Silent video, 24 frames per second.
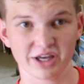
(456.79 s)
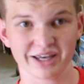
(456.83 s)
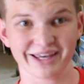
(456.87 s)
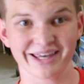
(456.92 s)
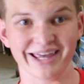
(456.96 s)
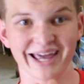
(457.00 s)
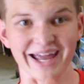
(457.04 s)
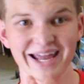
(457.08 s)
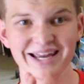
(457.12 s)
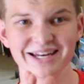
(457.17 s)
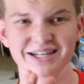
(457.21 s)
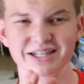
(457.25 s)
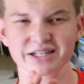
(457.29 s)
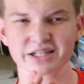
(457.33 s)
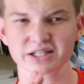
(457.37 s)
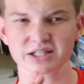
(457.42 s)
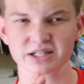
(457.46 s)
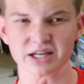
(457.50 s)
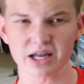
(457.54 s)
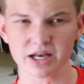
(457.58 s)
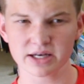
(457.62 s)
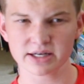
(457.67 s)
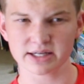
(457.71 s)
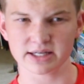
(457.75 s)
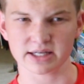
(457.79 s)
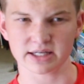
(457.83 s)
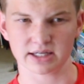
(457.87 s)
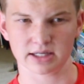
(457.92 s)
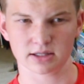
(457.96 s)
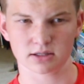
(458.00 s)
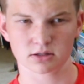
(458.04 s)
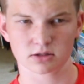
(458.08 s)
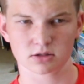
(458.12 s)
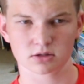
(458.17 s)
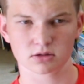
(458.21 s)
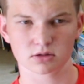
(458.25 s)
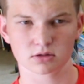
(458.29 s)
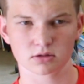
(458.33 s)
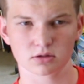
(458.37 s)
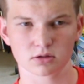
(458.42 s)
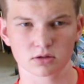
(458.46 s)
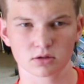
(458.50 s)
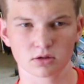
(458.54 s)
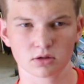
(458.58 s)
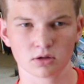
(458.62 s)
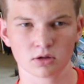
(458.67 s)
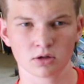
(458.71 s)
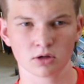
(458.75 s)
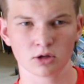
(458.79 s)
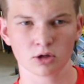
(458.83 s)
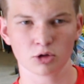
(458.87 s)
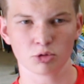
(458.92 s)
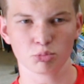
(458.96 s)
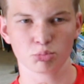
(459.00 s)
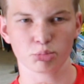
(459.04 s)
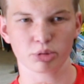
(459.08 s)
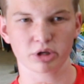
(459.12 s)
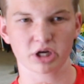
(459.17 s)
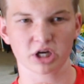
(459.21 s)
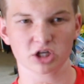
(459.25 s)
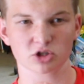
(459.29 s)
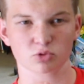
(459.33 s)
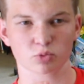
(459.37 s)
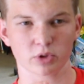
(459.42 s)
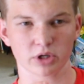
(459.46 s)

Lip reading: gained sentience because